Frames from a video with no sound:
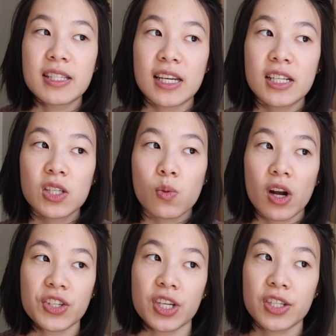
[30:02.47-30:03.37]
did a
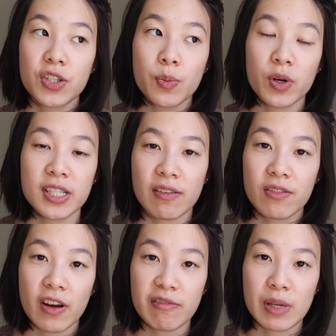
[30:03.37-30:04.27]
swatch in
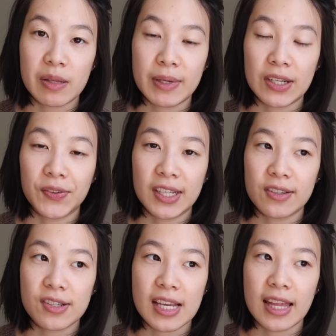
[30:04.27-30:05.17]
2.75 millimeter
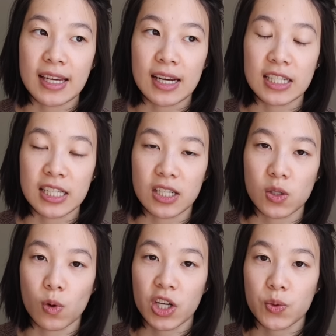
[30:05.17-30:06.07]
needles, and then I did a
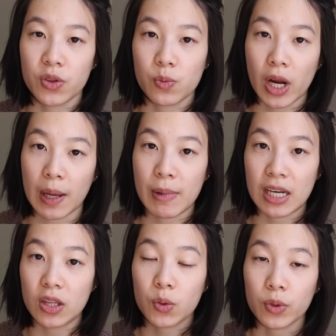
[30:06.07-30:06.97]
swatch with the
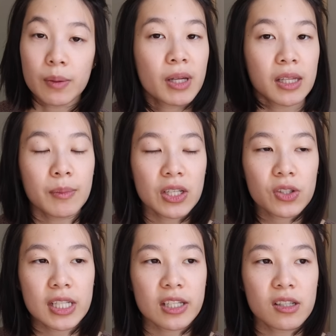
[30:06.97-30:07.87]
recommended 3 millimeter
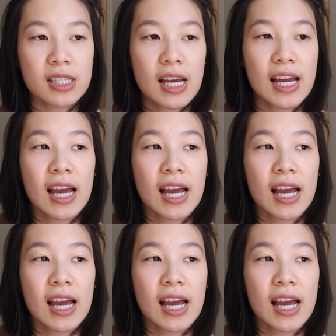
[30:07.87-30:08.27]
needles.